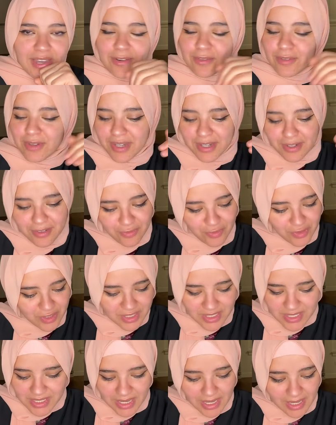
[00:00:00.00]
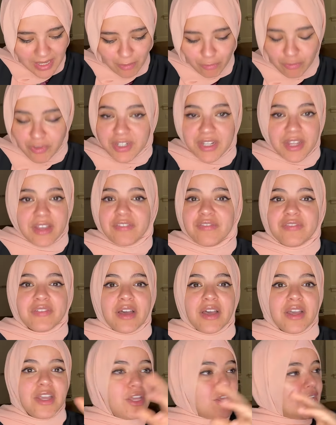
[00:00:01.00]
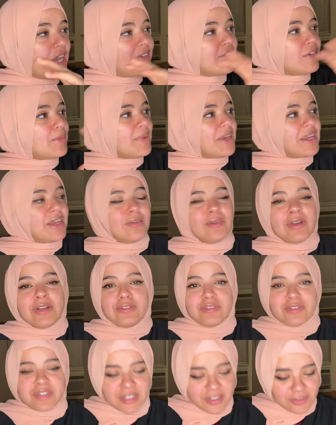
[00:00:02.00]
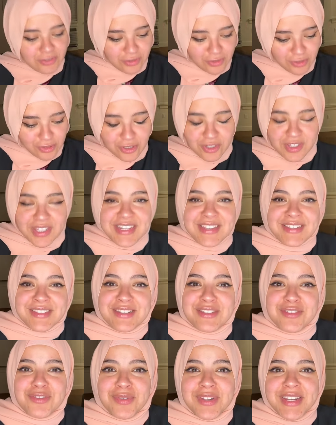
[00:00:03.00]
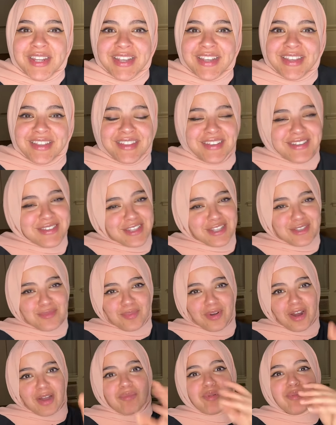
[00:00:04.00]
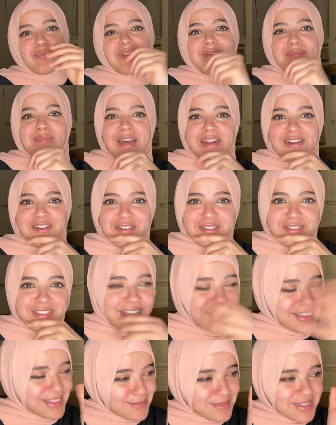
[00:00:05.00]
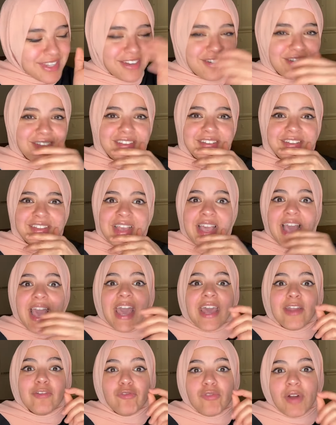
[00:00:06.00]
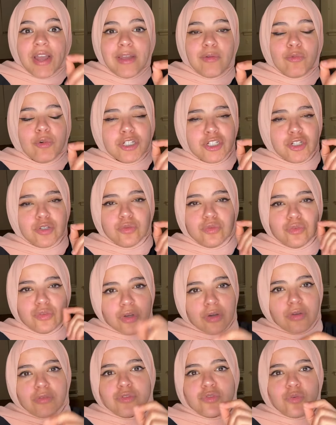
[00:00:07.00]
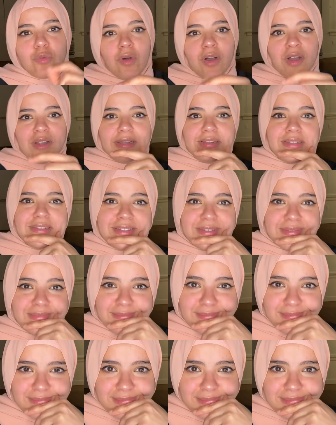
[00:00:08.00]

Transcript: I don't care if it's if everybody around you tells you your list is ridiculous, that's probably better. Let them say your and write what you don't want.